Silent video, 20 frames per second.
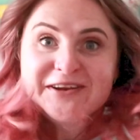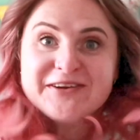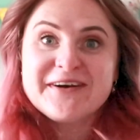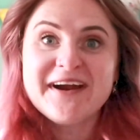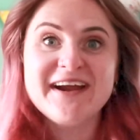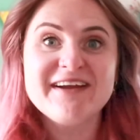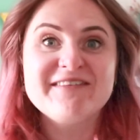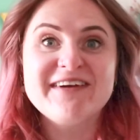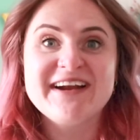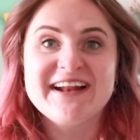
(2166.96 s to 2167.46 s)

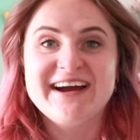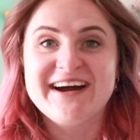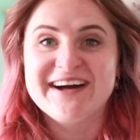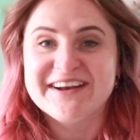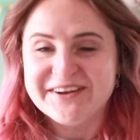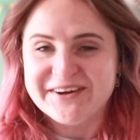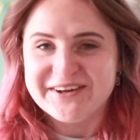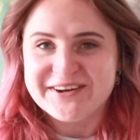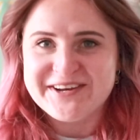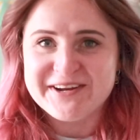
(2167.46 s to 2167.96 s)
really
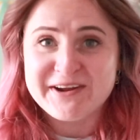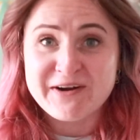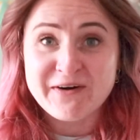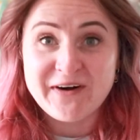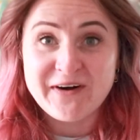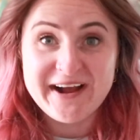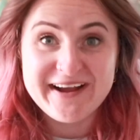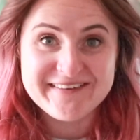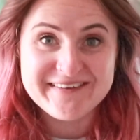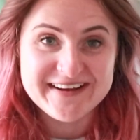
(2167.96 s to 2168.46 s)
hard not to
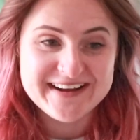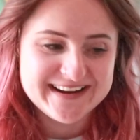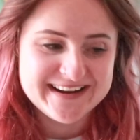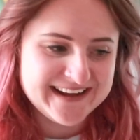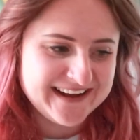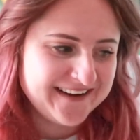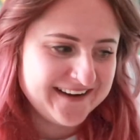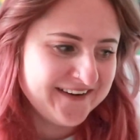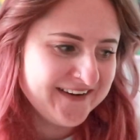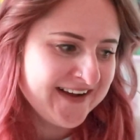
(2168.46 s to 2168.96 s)
cry right
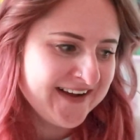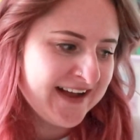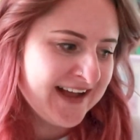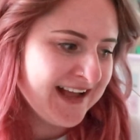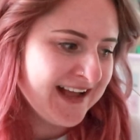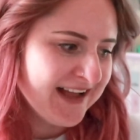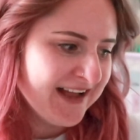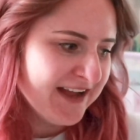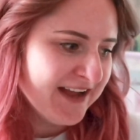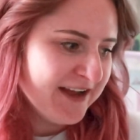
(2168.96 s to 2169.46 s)
now.
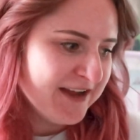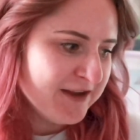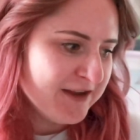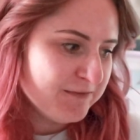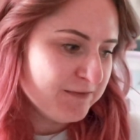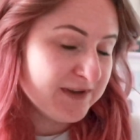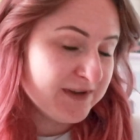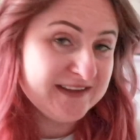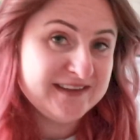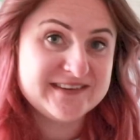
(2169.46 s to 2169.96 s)

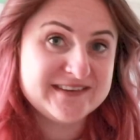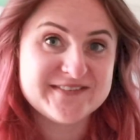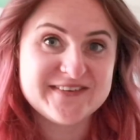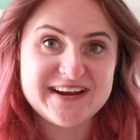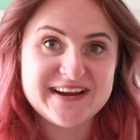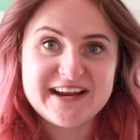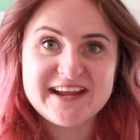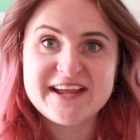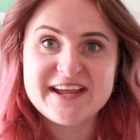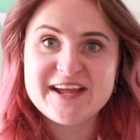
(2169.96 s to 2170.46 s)
Just
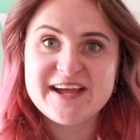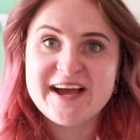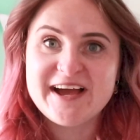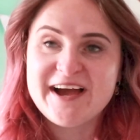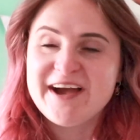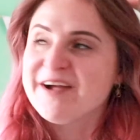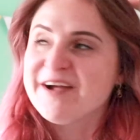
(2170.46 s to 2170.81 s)
really